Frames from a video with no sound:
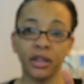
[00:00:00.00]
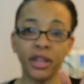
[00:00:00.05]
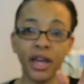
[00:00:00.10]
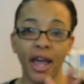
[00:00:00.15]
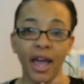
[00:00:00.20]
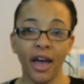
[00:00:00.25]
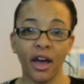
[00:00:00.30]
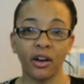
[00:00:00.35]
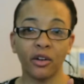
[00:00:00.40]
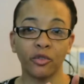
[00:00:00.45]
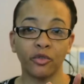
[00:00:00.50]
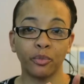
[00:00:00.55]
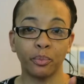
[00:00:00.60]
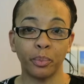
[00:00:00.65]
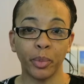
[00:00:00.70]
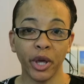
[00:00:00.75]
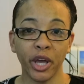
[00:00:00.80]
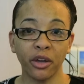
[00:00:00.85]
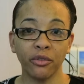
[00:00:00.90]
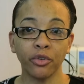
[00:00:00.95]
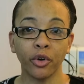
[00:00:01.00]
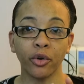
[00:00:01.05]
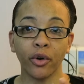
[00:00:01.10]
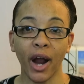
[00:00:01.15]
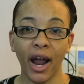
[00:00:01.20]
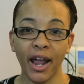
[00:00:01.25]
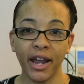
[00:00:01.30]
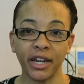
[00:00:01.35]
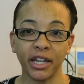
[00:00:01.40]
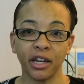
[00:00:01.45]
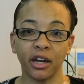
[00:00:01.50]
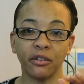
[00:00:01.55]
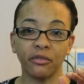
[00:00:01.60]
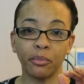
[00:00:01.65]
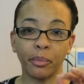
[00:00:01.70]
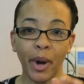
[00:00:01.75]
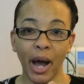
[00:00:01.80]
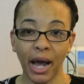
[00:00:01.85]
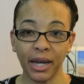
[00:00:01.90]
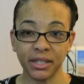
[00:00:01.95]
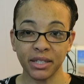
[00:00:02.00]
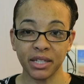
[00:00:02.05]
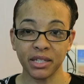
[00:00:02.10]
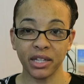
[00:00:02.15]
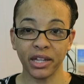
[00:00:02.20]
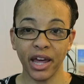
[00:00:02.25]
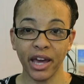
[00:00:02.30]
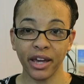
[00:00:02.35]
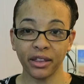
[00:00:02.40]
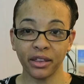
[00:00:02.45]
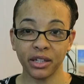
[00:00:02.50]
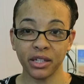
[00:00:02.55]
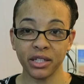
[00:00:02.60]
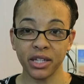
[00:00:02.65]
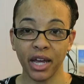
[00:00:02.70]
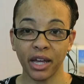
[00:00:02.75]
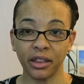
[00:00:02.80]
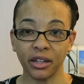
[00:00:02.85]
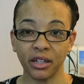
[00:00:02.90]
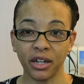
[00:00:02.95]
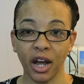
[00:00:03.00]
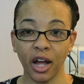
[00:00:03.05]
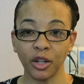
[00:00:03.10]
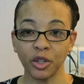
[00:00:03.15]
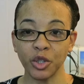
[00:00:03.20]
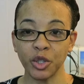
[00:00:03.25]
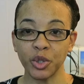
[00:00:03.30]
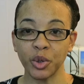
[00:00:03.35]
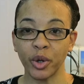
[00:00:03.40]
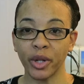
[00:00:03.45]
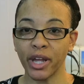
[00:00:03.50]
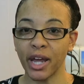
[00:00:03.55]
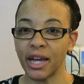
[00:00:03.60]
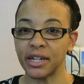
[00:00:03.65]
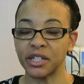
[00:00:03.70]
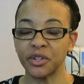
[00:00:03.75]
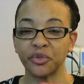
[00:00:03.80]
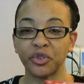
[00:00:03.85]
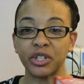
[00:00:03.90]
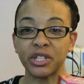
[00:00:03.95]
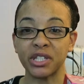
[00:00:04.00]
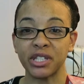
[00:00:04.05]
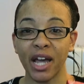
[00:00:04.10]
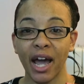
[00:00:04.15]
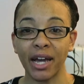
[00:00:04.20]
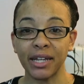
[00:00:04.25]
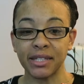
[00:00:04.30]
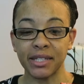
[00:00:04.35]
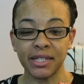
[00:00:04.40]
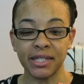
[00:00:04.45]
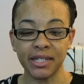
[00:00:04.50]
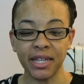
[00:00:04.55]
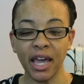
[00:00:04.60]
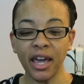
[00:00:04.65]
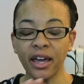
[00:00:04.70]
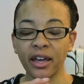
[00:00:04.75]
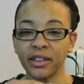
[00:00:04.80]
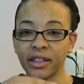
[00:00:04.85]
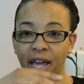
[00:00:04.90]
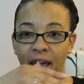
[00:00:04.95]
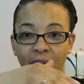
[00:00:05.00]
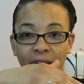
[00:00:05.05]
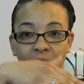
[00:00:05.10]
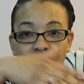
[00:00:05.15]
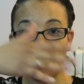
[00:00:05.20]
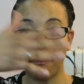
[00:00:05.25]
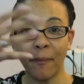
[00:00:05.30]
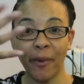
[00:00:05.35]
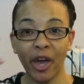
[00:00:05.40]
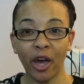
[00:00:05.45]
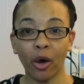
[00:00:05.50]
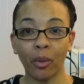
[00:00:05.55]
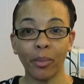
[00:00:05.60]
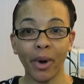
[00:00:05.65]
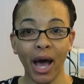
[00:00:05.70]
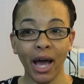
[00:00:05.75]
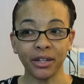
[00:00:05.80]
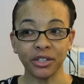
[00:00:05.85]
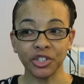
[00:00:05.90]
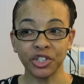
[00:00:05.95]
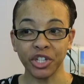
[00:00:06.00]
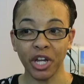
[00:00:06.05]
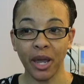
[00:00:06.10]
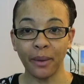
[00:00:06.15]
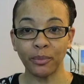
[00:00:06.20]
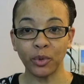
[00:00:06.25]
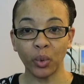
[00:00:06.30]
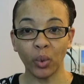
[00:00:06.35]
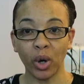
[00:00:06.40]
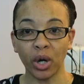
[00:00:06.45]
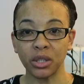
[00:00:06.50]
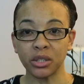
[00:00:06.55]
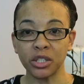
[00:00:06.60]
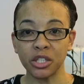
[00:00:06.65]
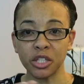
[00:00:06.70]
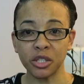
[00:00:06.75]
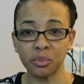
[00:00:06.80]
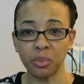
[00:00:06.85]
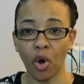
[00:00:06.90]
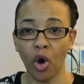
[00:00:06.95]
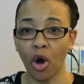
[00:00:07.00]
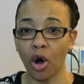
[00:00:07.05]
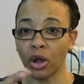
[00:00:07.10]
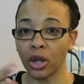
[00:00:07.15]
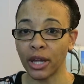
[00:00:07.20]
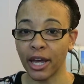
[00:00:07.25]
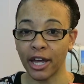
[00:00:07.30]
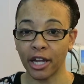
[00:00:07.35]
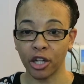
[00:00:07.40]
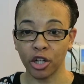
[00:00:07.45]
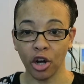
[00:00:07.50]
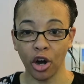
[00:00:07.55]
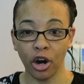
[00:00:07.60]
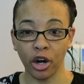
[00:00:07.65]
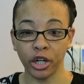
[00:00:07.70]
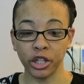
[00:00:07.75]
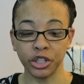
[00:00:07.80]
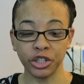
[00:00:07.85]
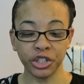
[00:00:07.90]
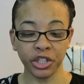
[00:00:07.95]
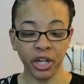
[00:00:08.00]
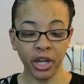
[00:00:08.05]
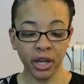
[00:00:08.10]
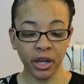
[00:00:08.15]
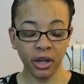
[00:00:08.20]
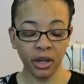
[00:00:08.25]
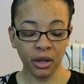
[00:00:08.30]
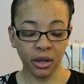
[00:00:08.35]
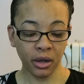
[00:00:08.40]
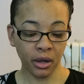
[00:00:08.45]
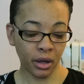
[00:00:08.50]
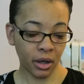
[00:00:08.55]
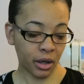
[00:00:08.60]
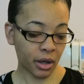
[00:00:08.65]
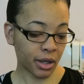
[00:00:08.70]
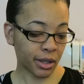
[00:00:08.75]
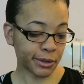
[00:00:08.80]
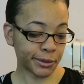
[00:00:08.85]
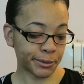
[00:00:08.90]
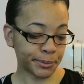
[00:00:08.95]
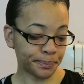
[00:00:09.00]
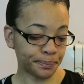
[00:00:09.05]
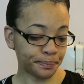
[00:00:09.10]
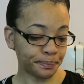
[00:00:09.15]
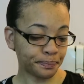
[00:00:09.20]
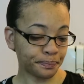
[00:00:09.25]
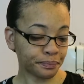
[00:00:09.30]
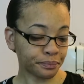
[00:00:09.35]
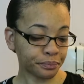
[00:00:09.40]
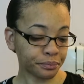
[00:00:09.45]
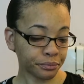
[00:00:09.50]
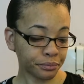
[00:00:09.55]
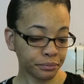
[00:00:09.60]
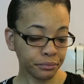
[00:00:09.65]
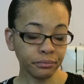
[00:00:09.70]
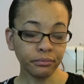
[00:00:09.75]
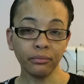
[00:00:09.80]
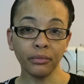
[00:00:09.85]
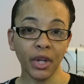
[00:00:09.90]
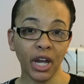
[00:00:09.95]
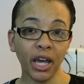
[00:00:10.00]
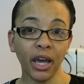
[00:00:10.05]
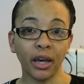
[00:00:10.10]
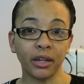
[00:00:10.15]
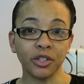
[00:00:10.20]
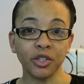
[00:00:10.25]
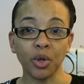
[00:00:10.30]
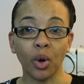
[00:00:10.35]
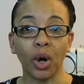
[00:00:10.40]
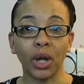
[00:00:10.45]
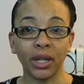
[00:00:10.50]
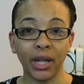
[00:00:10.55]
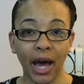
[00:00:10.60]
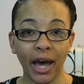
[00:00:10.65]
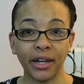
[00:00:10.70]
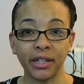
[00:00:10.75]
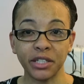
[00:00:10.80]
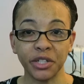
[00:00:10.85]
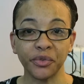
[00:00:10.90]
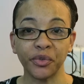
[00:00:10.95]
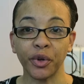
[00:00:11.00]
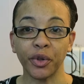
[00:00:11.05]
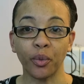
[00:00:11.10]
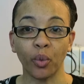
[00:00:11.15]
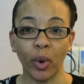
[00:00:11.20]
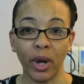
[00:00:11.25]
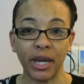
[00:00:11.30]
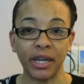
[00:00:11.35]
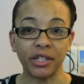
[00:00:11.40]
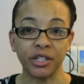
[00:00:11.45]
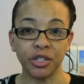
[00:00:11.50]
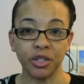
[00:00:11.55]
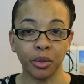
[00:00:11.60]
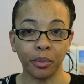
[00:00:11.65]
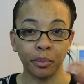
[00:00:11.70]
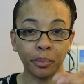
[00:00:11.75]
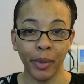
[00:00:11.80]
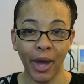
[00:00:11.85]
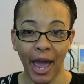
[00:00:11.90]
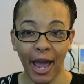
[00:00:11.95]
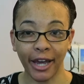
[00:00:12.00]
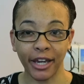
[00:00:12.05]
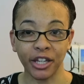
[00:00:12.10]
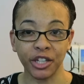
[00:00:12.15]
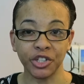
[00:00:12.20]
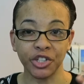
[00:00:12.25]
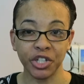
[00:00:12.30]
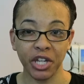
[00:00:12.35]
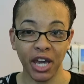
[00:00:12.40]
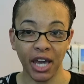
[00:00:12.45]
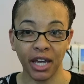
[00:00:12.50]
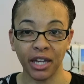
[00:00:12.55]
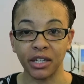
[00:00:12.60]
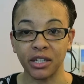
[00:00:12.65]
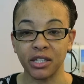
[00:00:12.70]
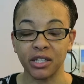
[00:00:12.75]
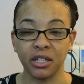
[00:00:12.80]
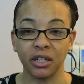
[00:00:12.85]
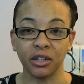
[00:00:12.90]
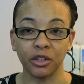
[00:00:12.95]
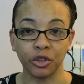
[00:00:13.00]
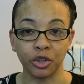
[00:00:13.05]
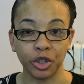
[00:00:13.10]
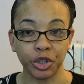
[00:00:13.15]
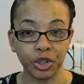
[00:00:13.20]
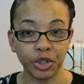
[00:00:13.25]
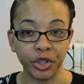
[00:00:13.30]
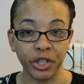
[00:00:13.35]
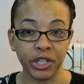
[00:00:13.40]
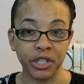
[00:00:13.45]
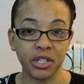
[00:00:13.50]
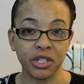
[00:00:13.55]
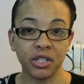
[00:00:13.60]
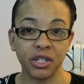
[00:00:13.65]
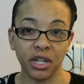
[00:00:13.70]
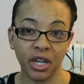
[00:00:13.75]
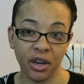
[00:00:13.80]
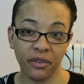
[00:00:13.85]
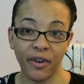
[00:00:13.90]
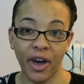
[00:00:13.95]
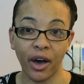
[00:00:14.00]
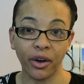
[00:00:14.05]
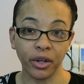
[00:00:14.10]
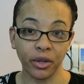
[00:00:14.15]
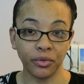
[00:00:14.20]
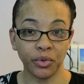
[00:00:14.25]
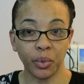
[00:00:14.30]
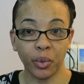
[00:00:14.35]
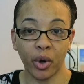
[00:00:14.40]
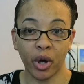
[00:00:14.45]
They had a big variety of boxes like this at the dollar store. They had different sizes. They had the mailbox shaped ones, small and large. Yeah, so a lot of different ways to package candies and little treats to give out if you